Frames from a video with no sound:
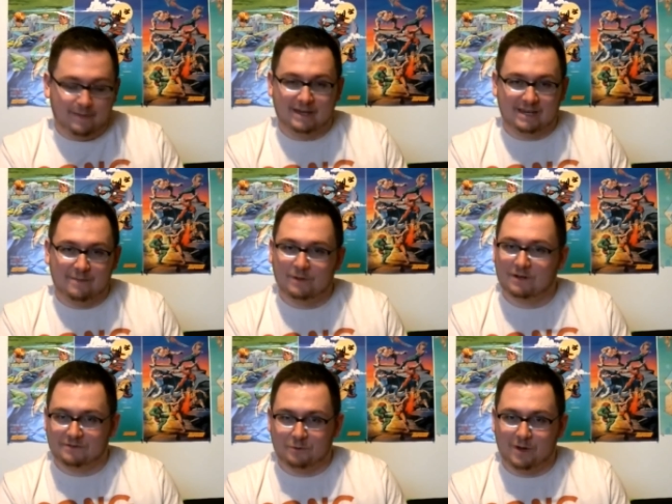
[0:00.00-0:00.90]
picked up
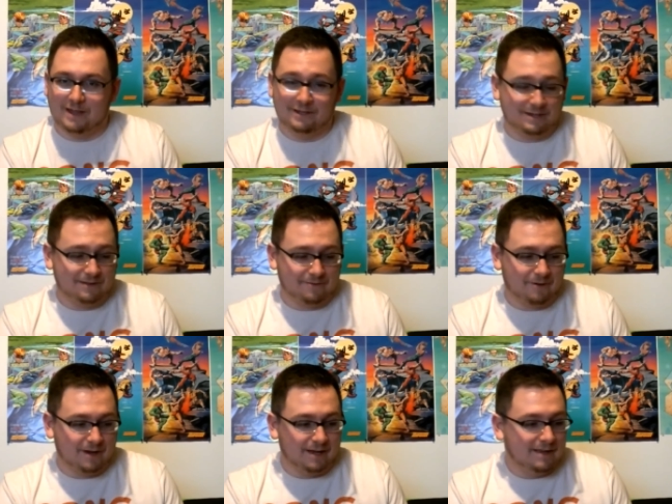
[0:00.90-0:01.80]
because of the way it looked on the
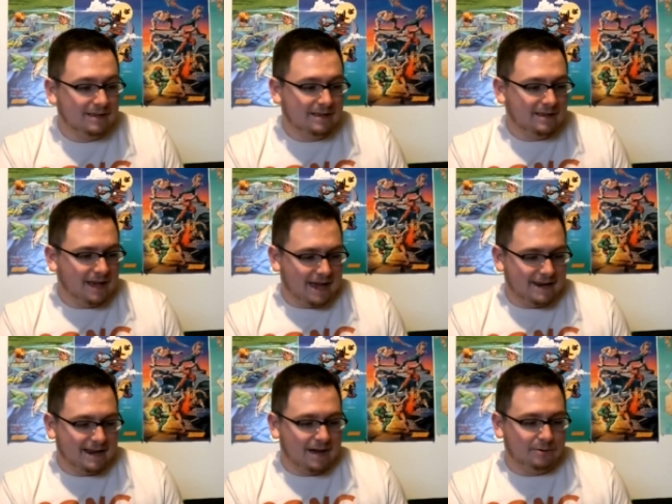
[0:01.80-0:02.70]
front.
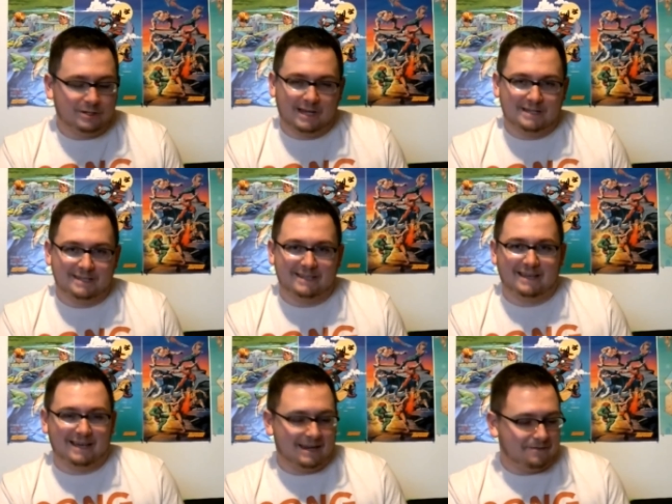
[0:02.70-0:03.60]
And uh, I want you guys to get
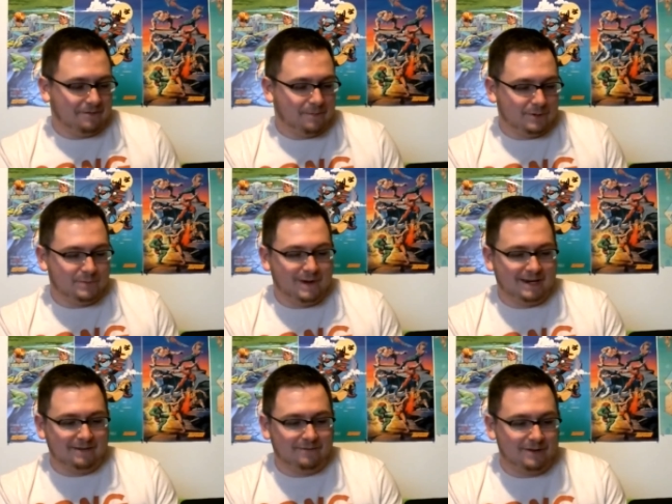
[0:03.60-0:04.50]
that kind of
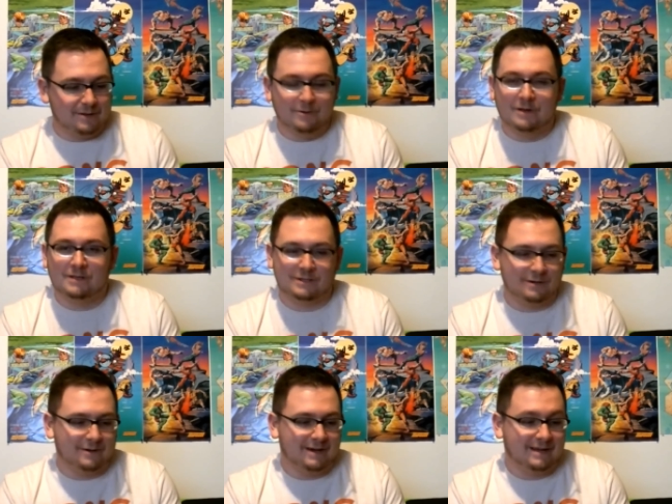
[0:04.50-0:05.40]
perspective too.
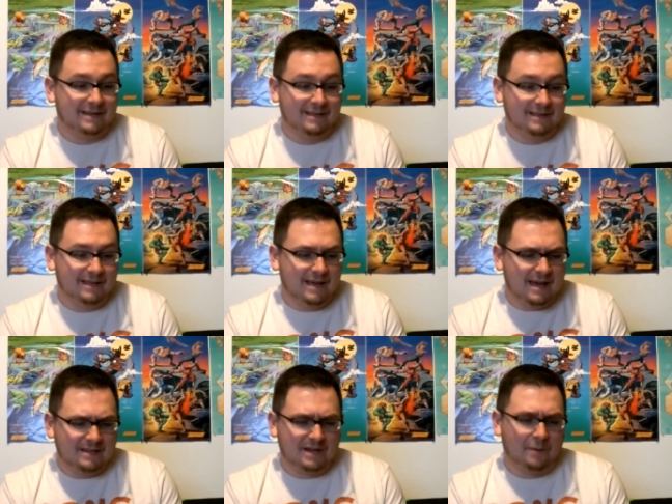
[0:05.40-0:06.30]
So uh,
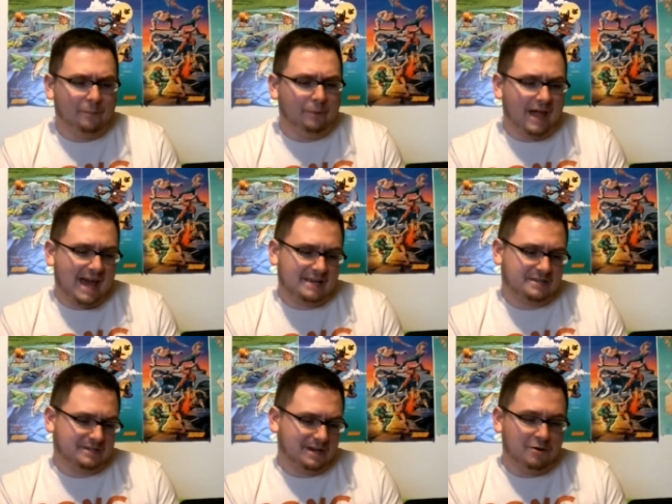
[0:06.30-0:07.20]
it's called
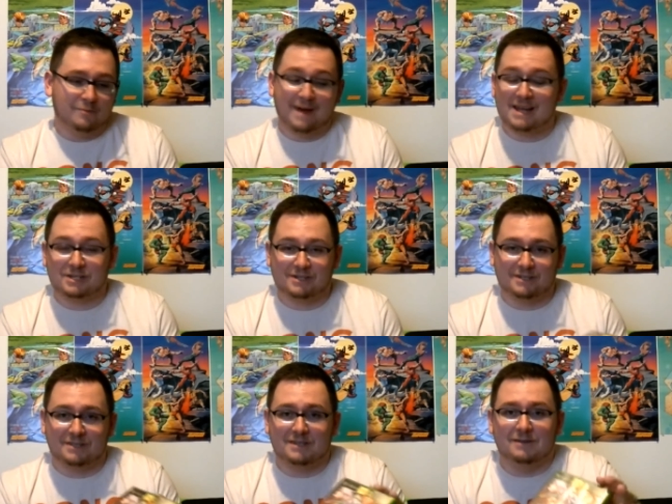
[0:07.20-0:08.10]
Blackstone Magic
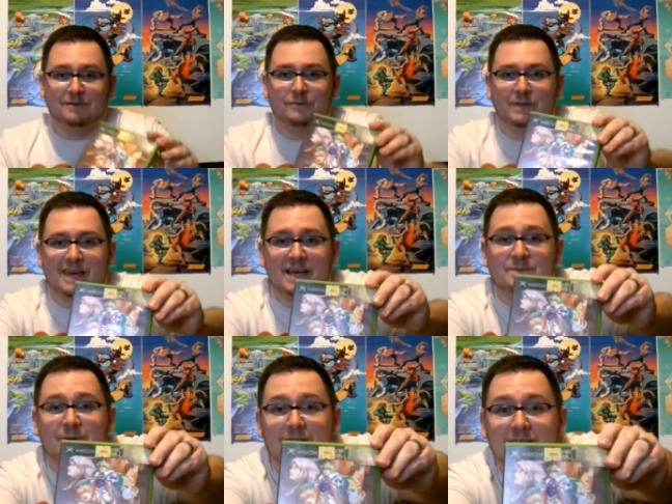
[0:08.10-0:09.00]
and Steel for the
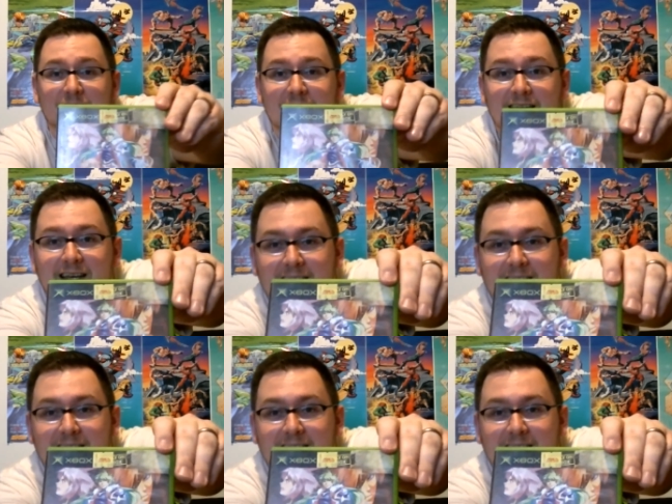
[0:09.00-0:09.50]
Xbox.